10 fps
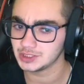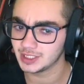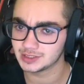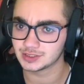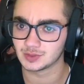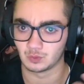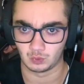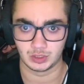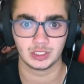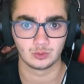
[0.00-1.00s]
get to some
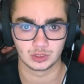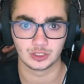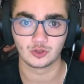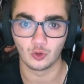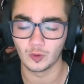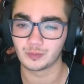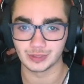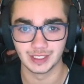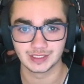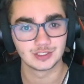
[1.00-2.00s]
really, really cool
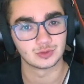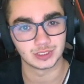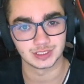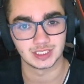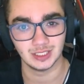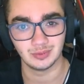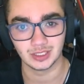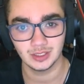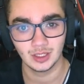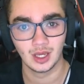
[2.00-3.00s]
places with this
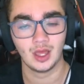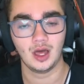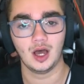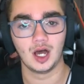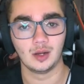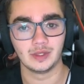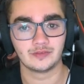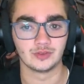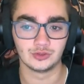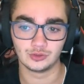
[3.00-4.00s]
TP if
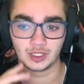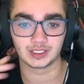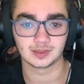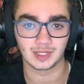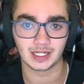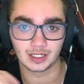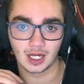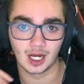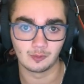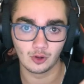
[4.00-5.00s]
you do like some kind of
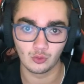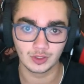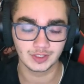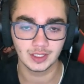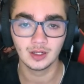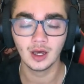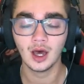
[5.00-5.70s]
combo with it.